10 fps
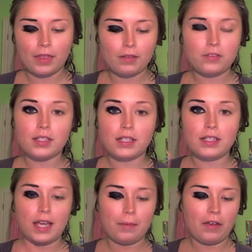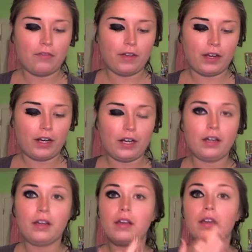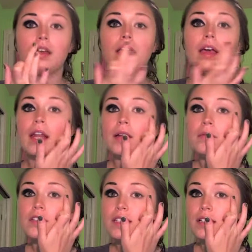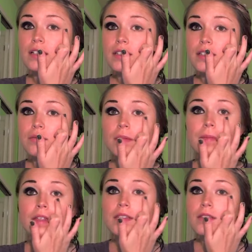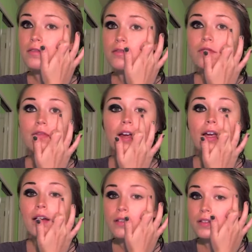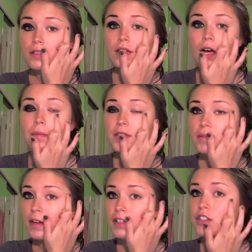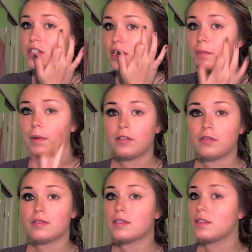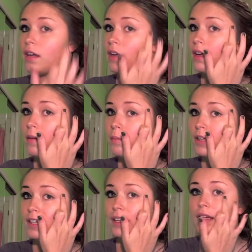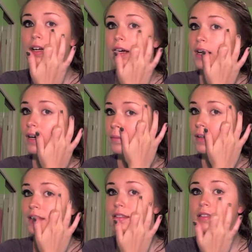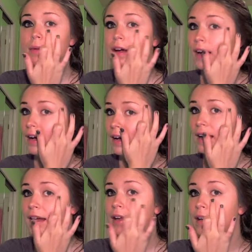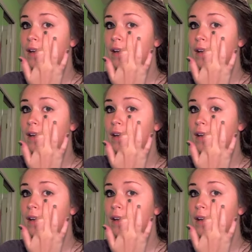just going to take my finger, and I'm just going to sweep this right under the tops of my cheekbones, bringing it up next to my eye.